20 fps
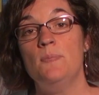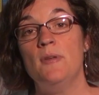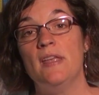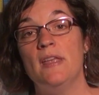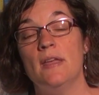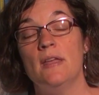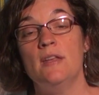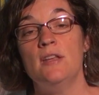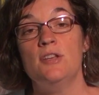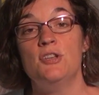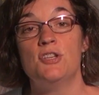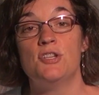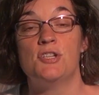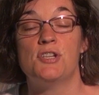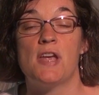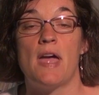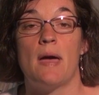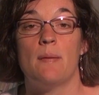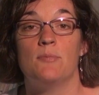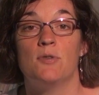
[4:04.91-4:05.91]
begin each
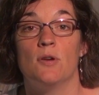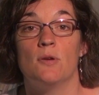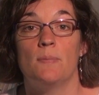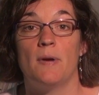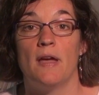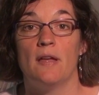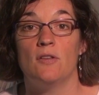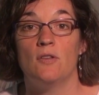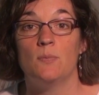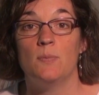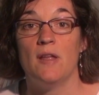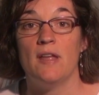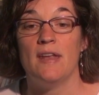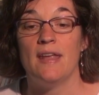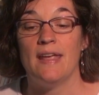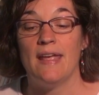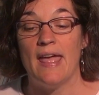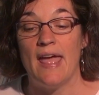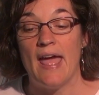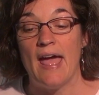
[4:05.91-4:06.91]
chapter by
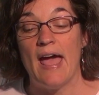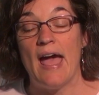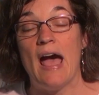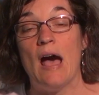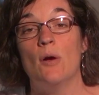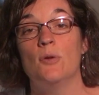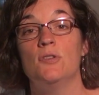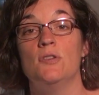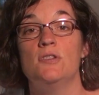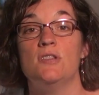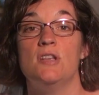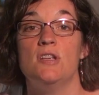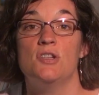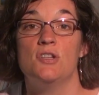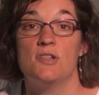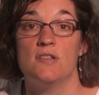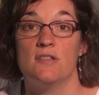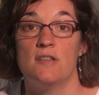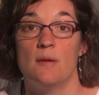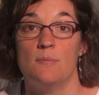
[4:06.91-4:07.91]
explaining how to teach
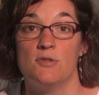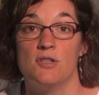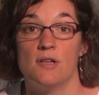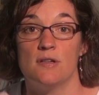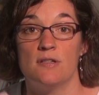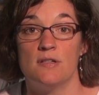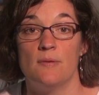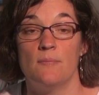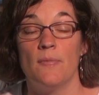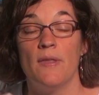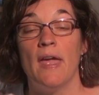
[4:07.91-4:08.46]
a subject.